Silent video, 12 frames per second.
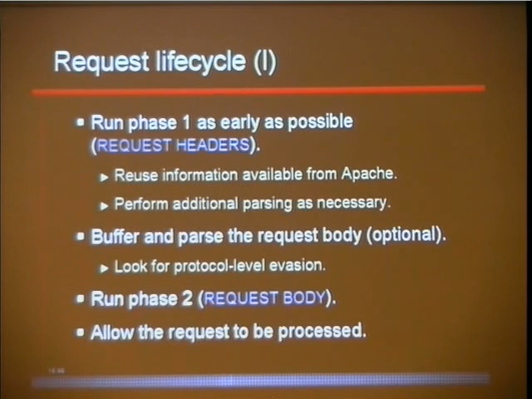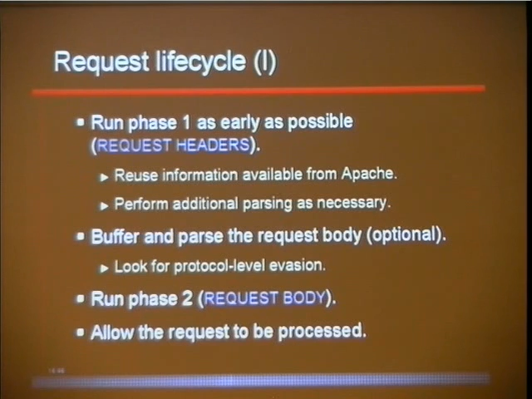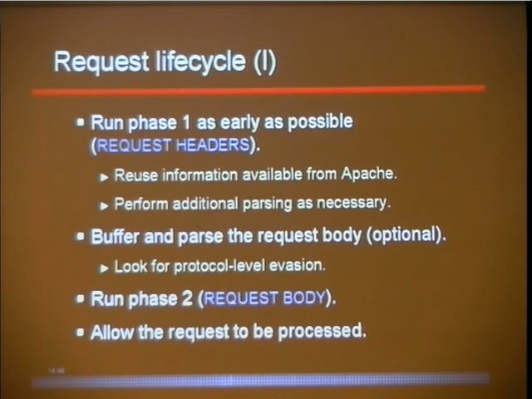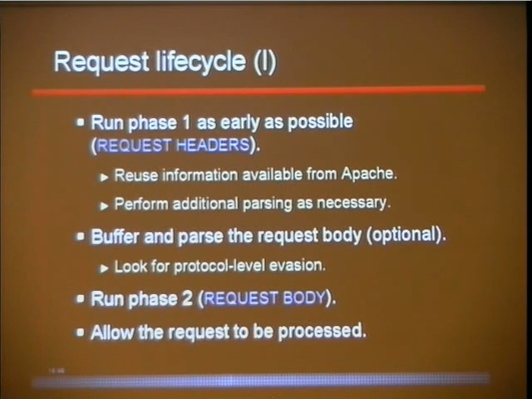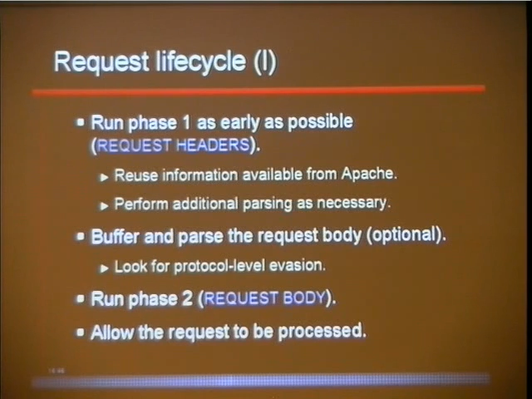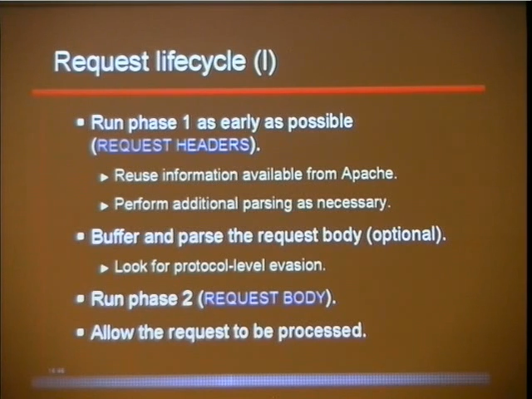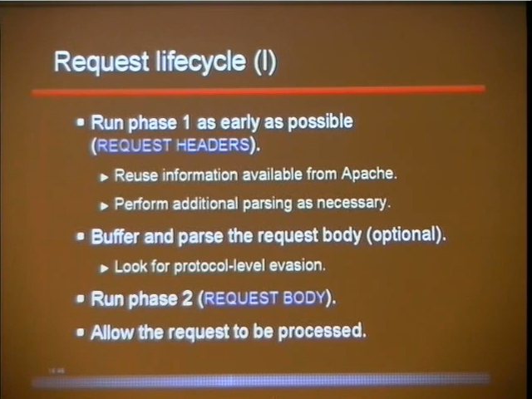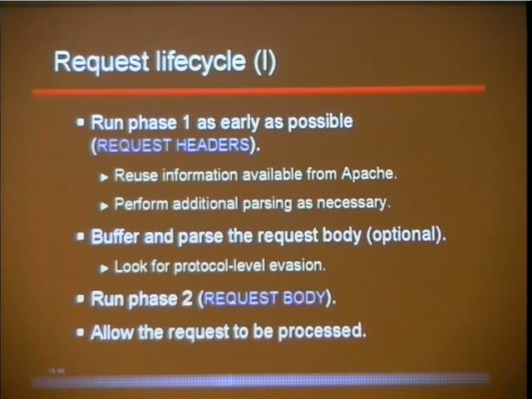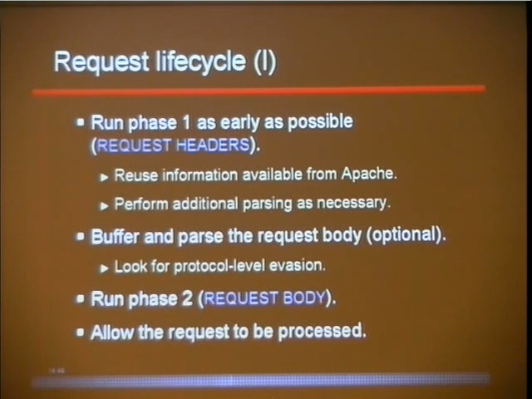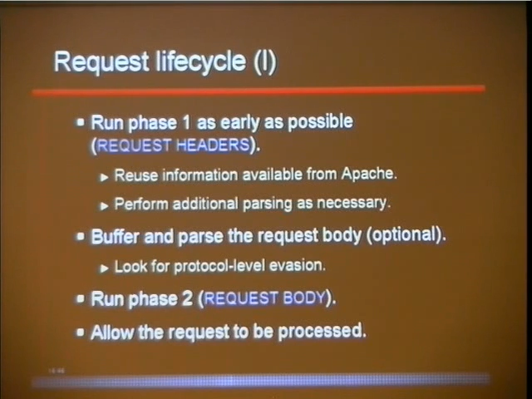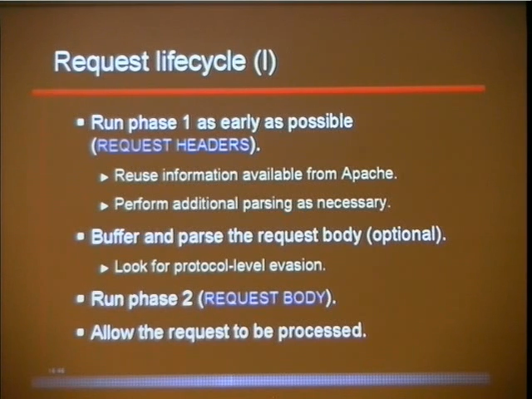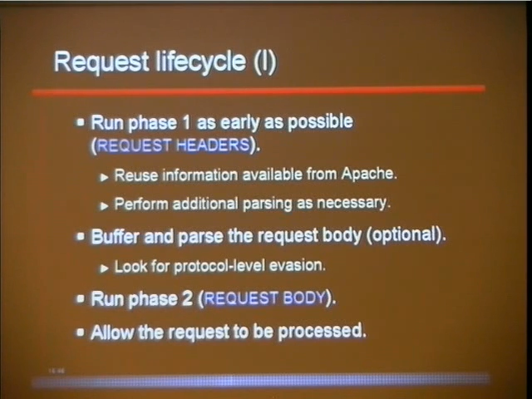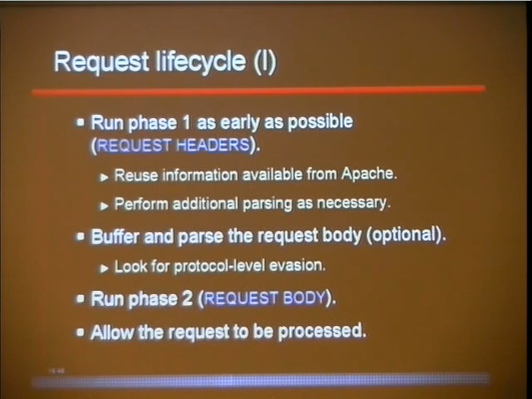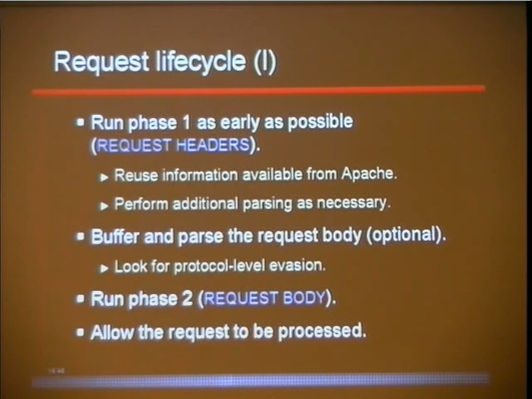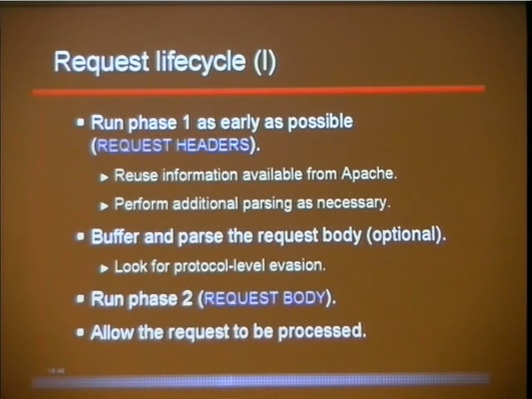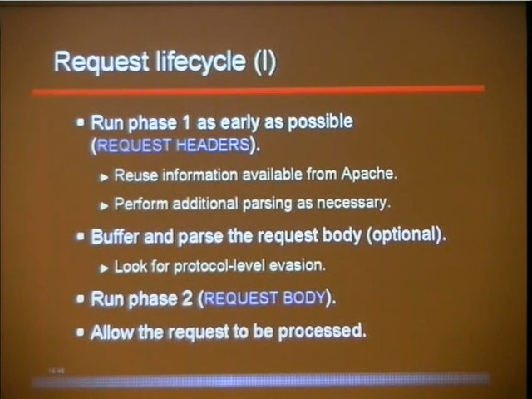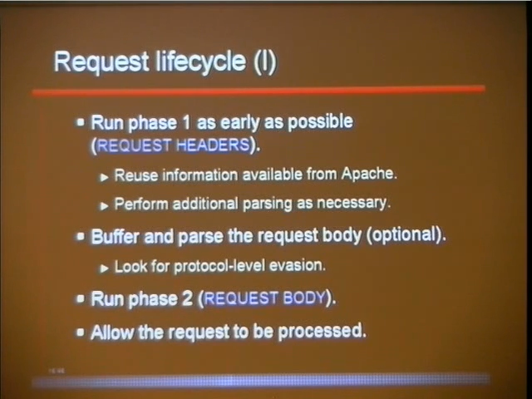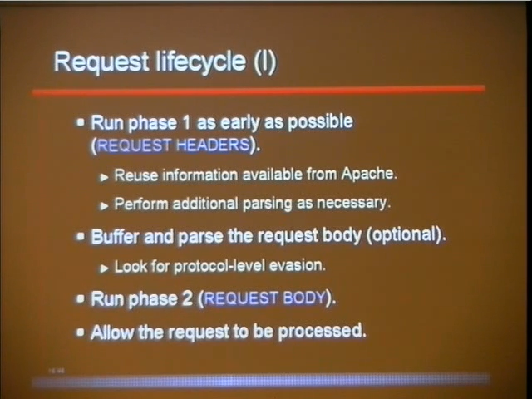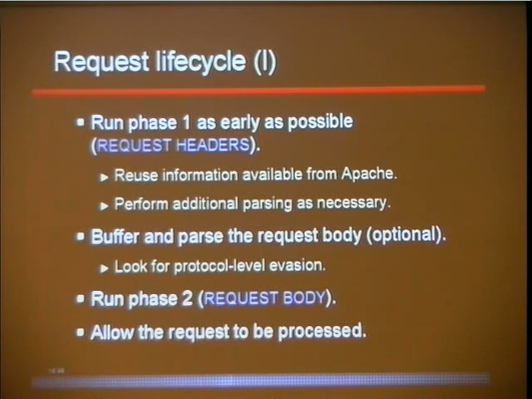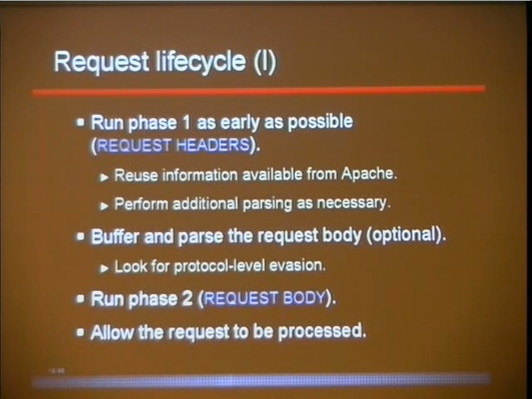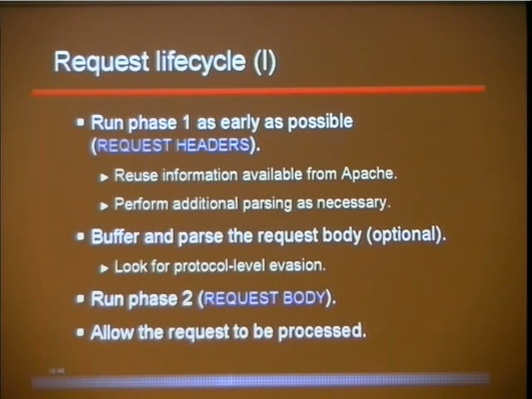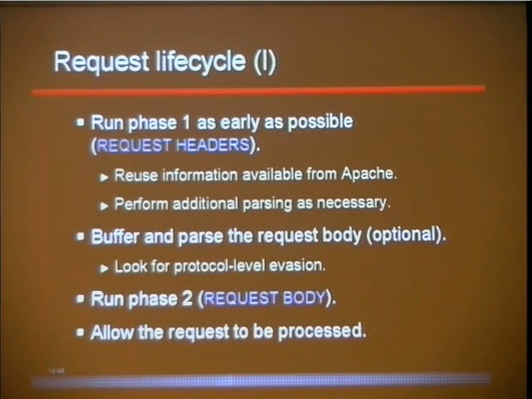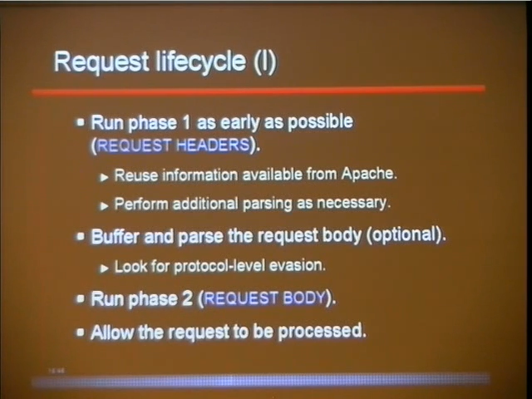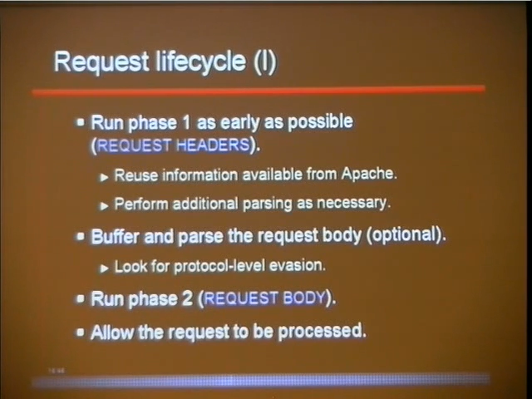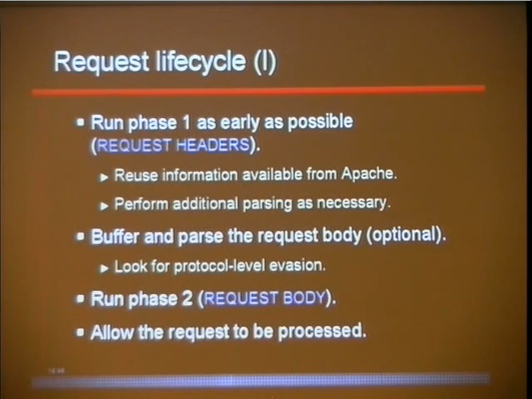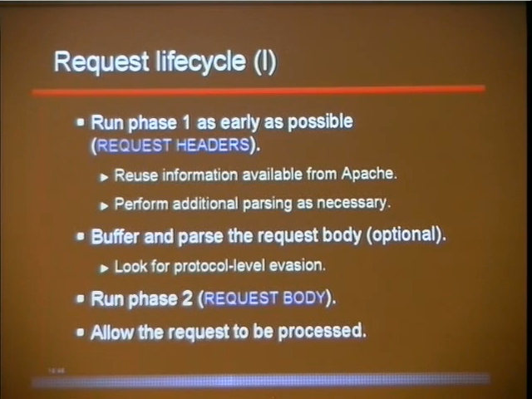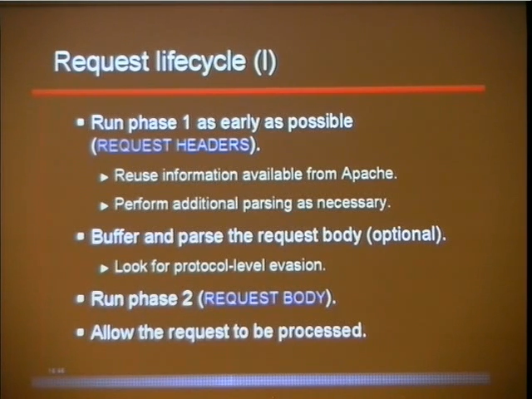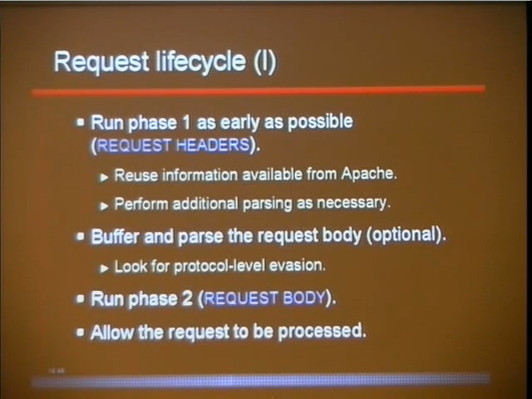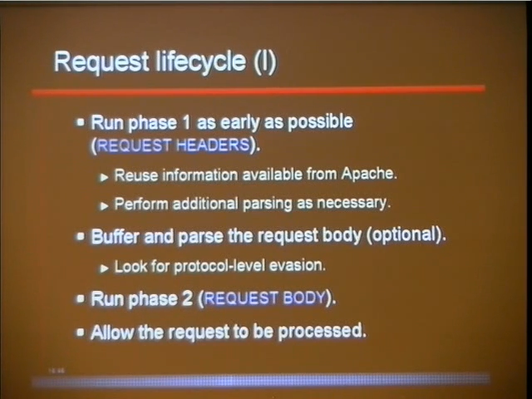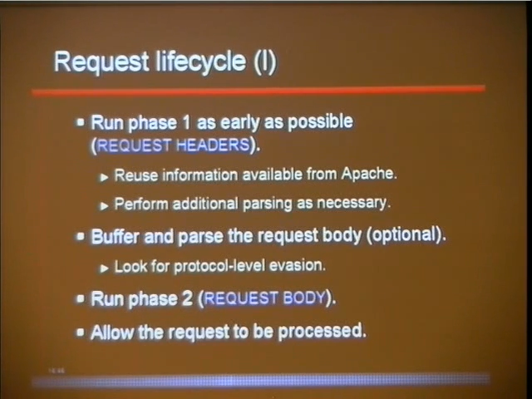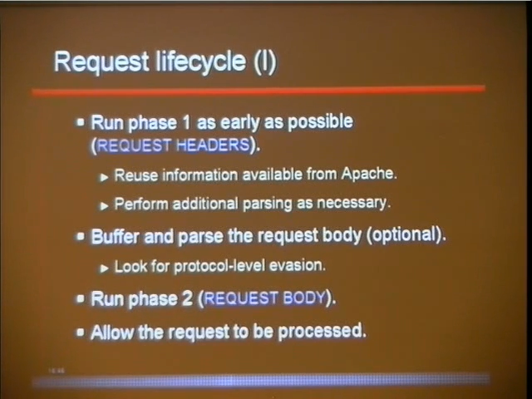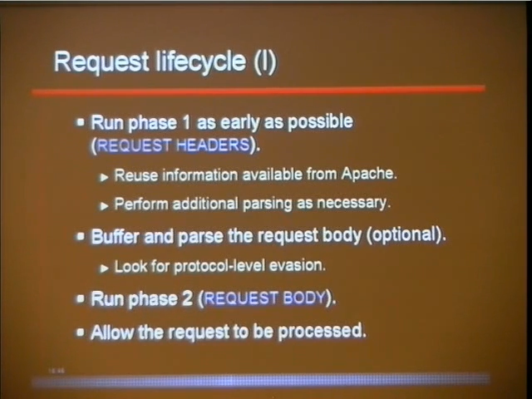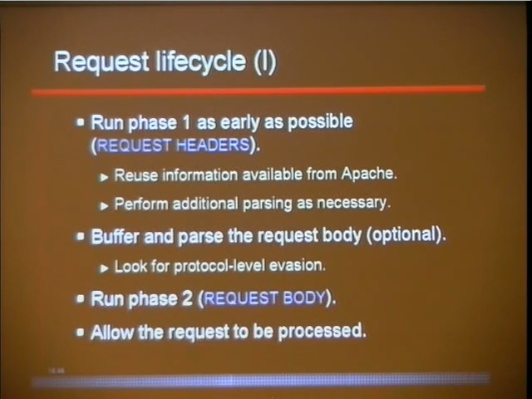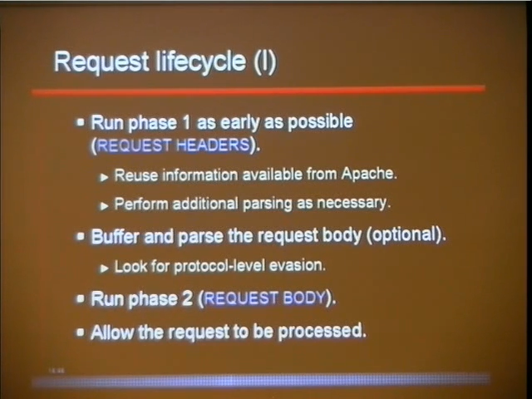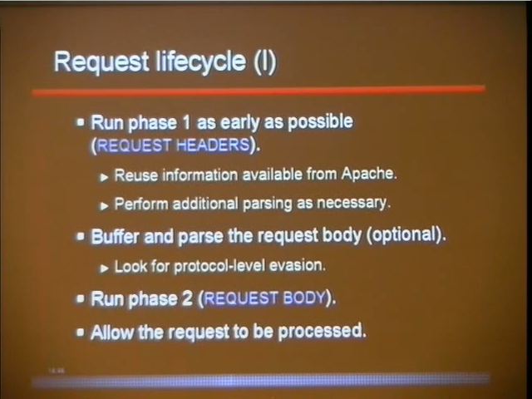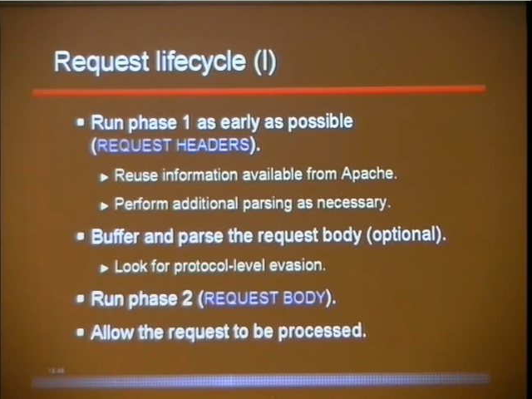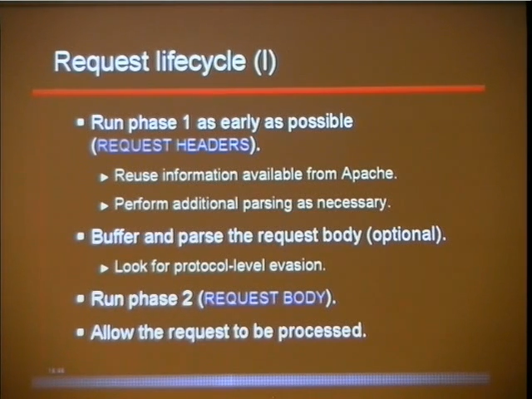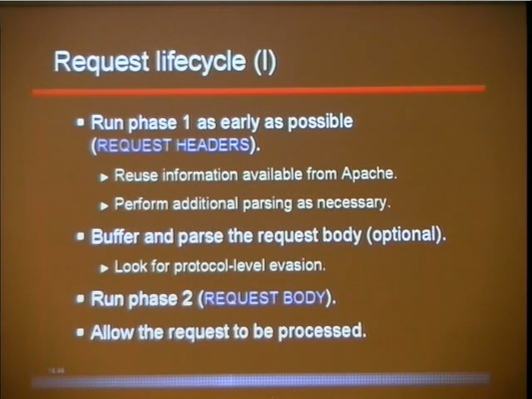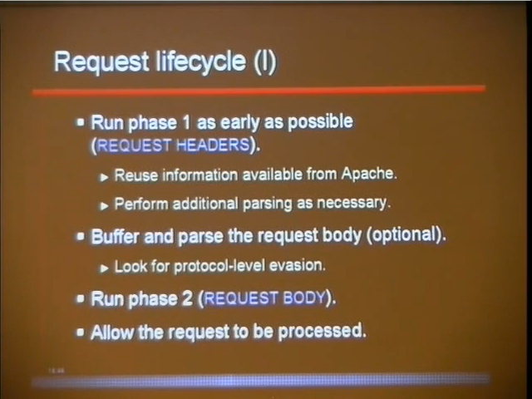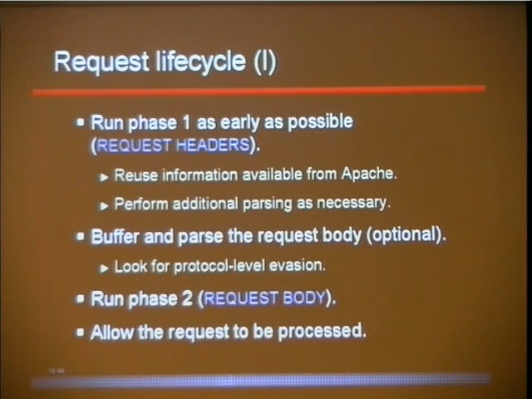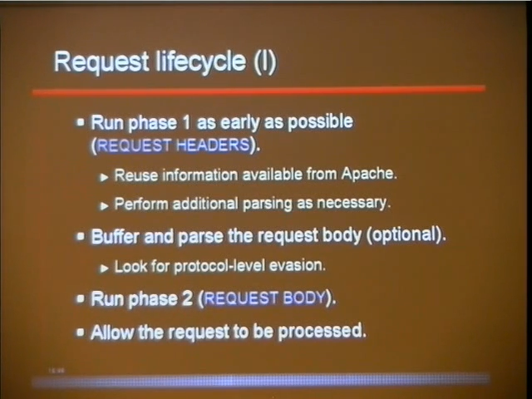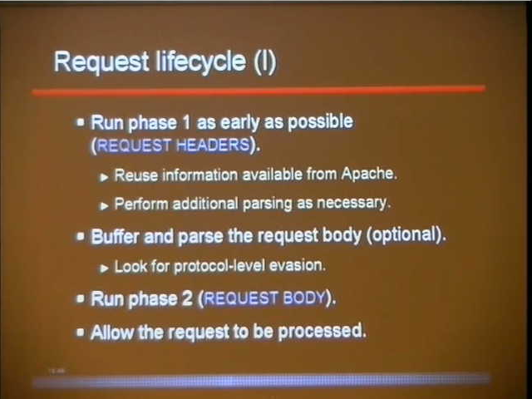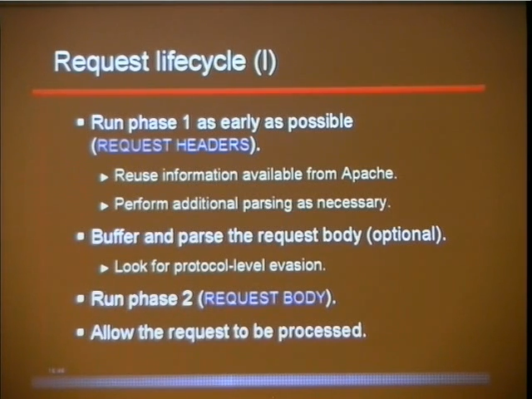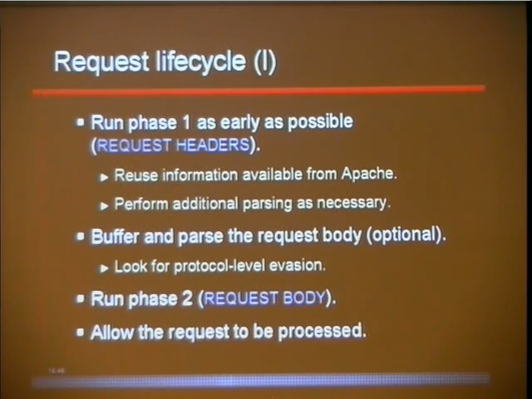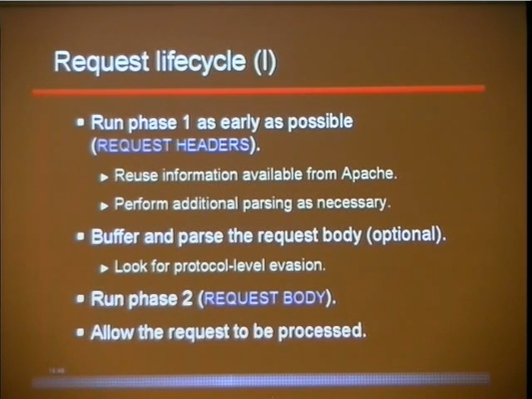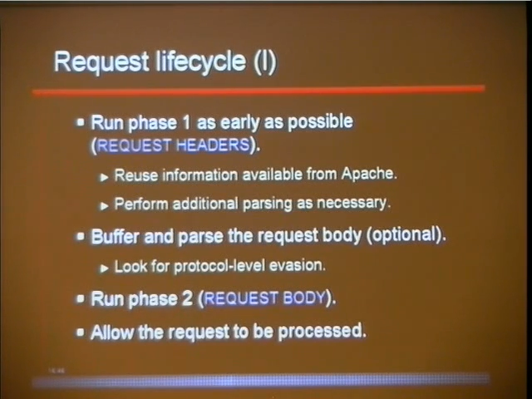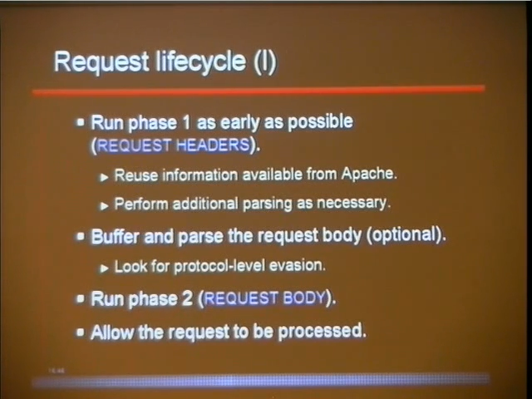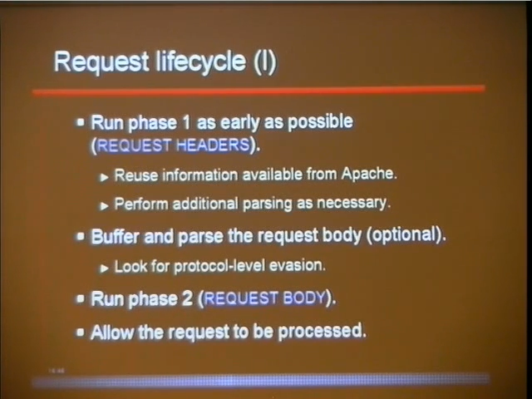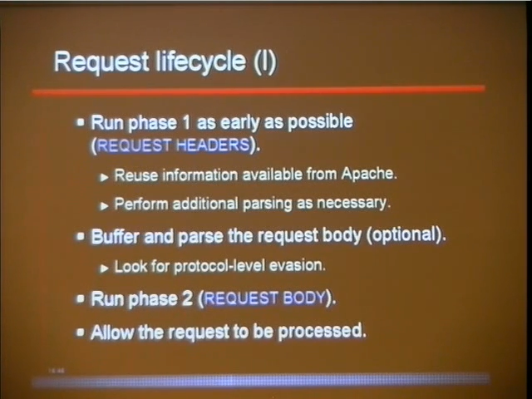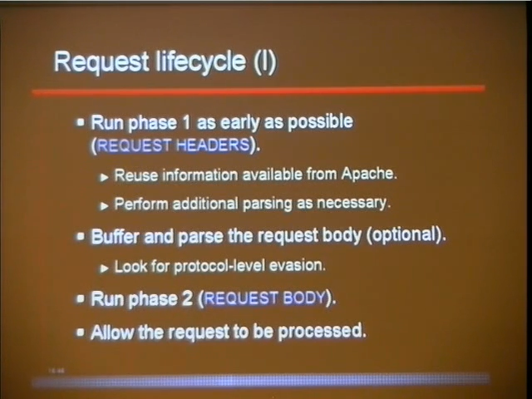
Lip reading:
(no speaker visible)